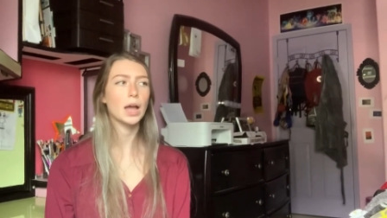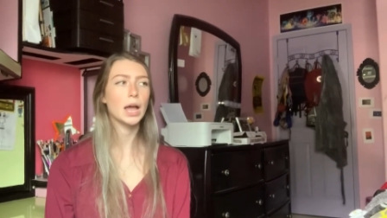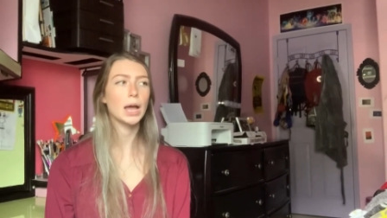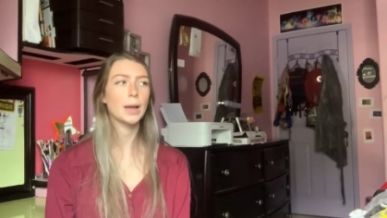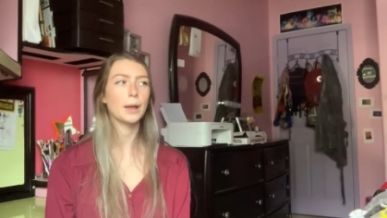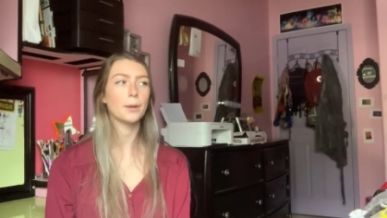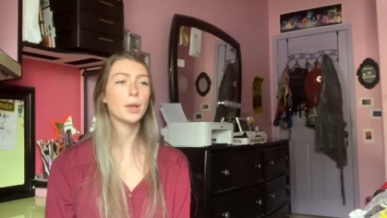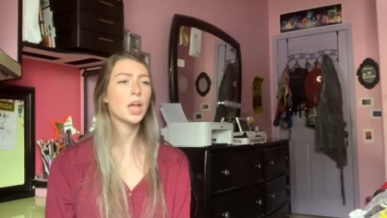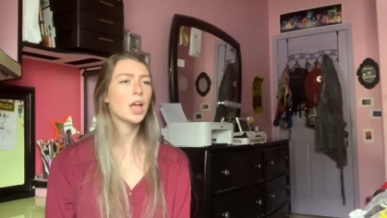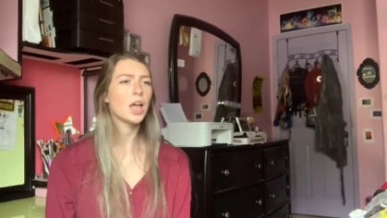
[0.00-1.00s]
Uh,
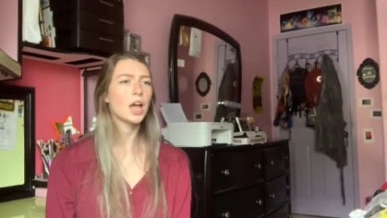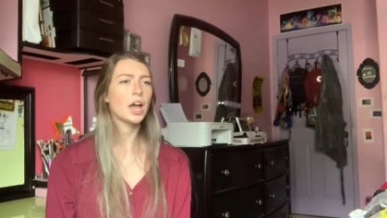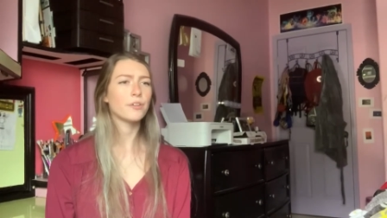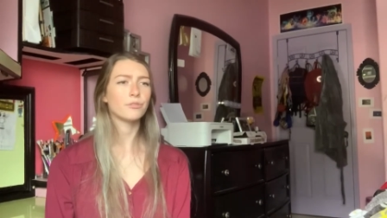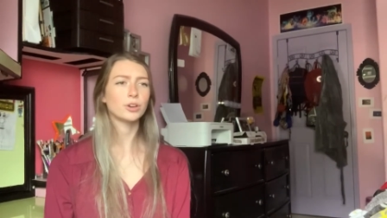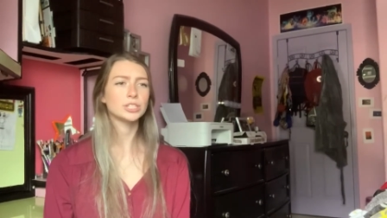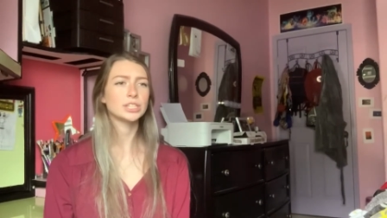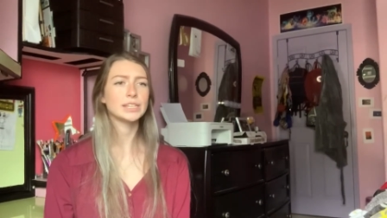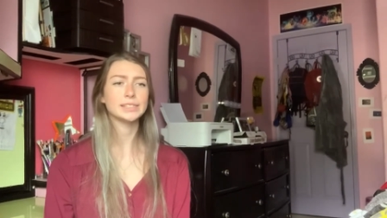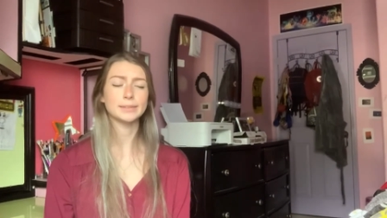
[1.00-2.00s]

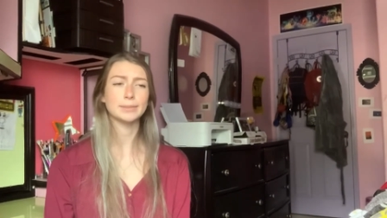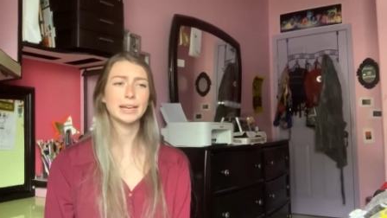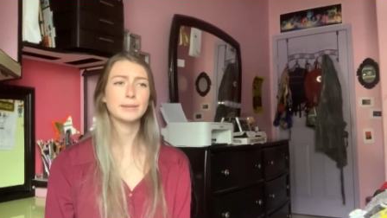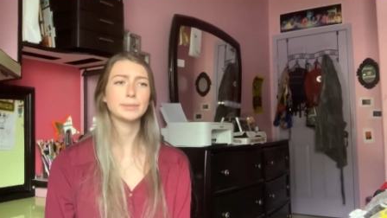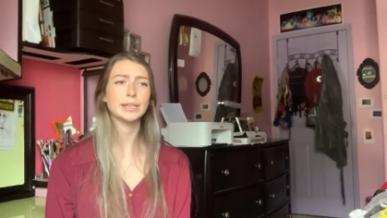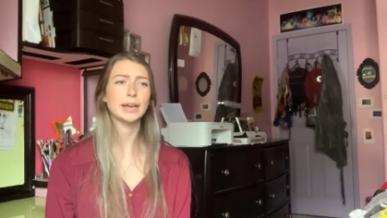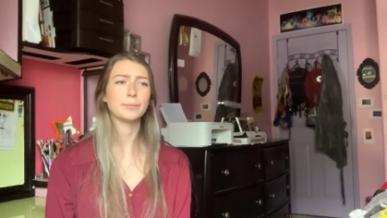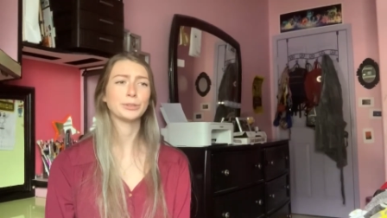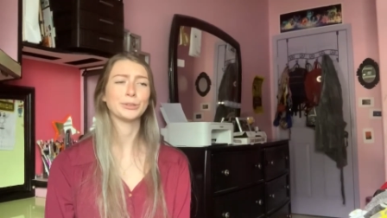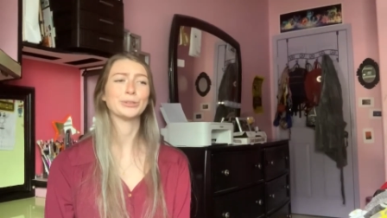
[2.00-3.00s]
unfortunately, sometimes I'm
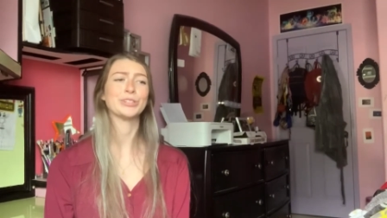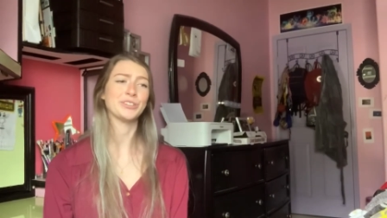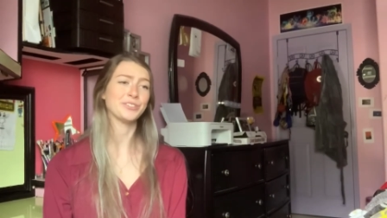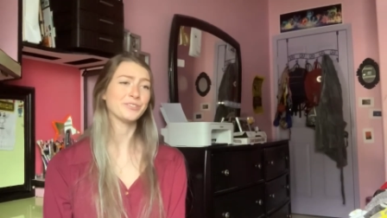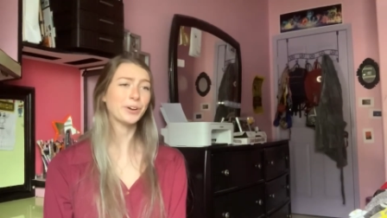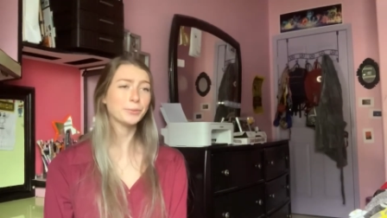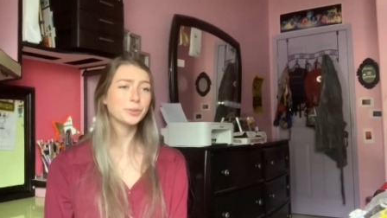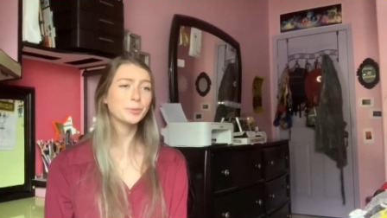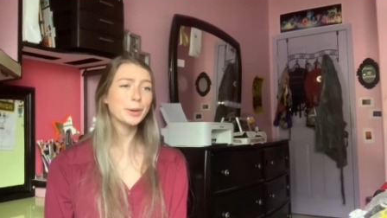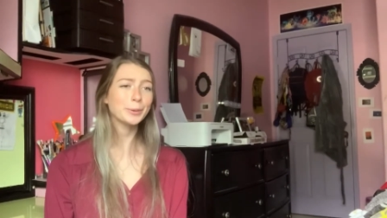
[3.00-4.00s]
a little too involved
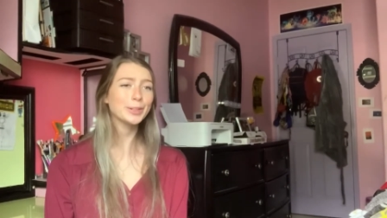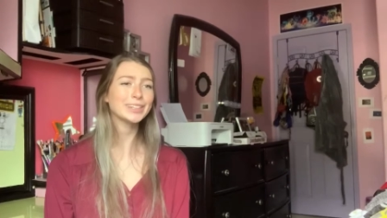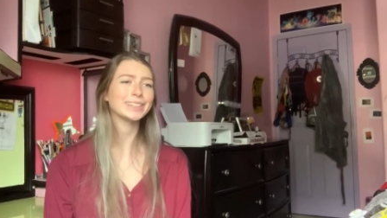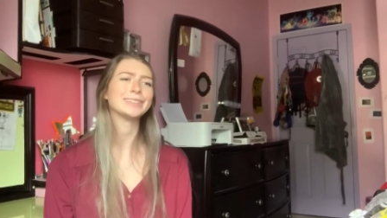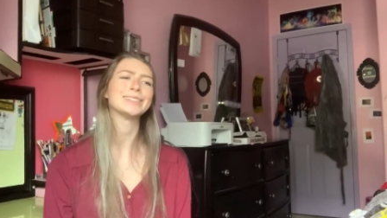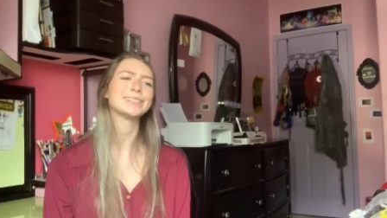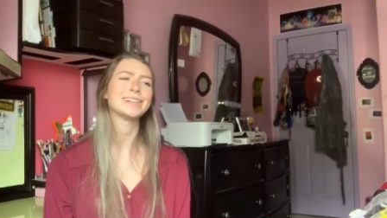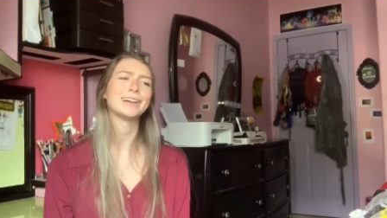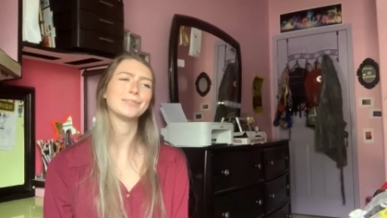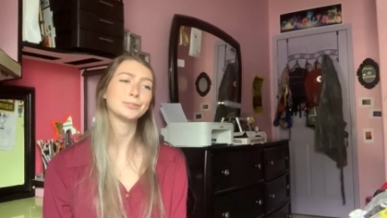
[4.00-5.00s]
with my work and I
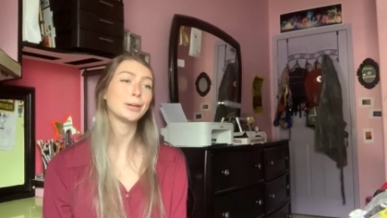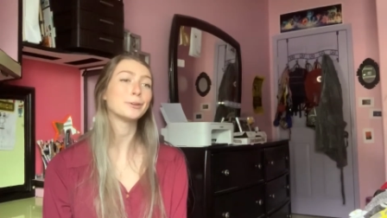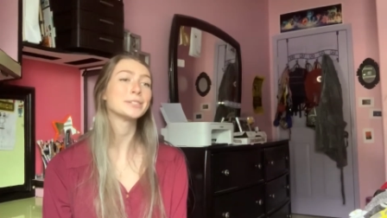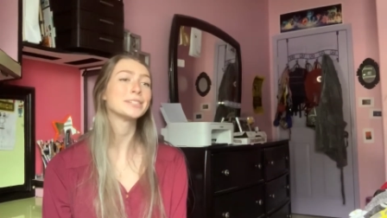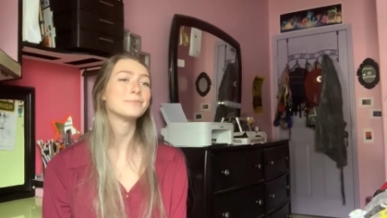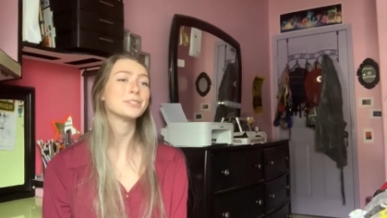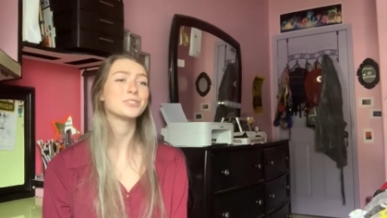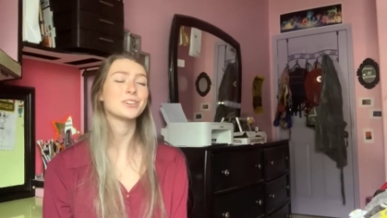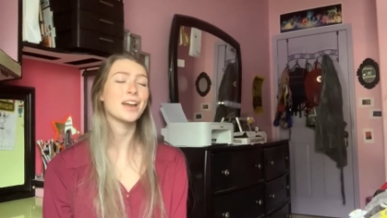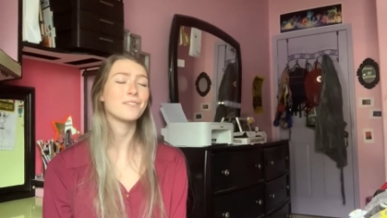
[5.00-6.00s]
stay after hours to make
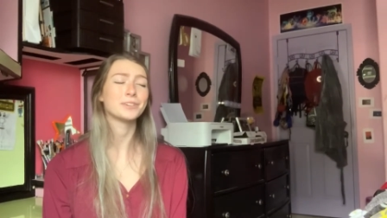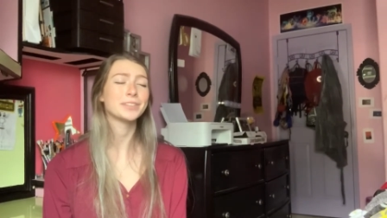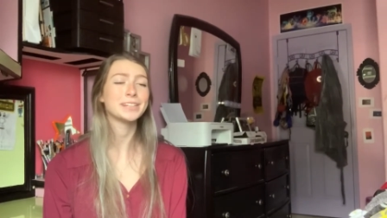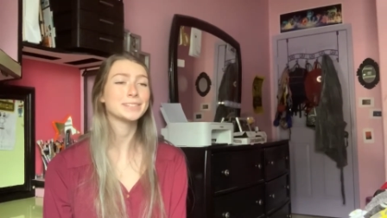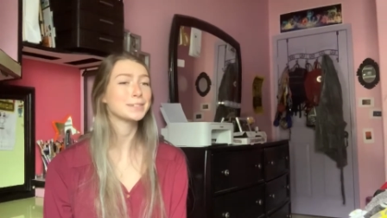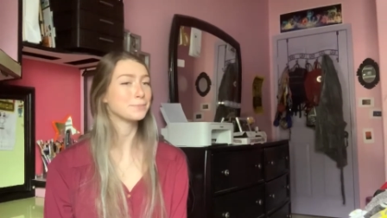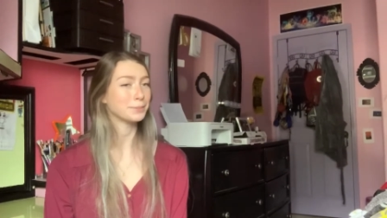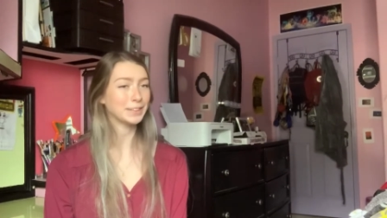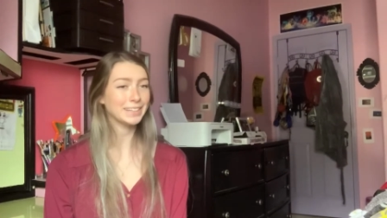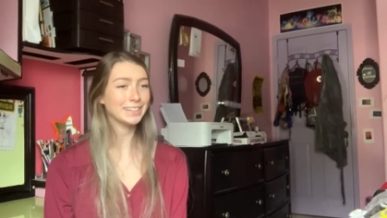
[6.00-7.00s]
sure everything's
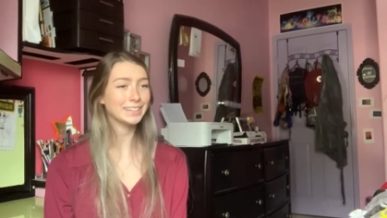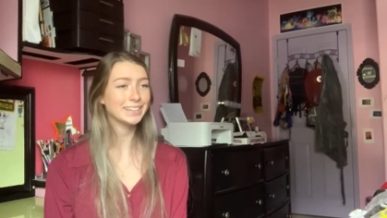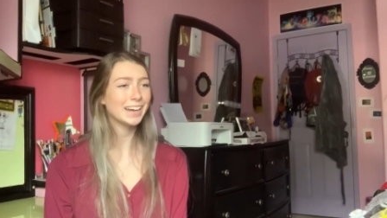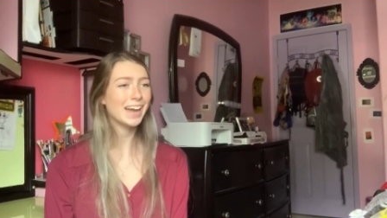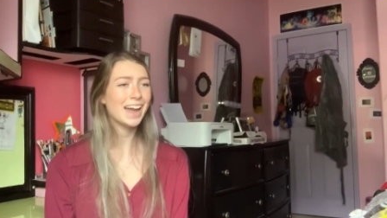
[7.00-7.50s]
completed.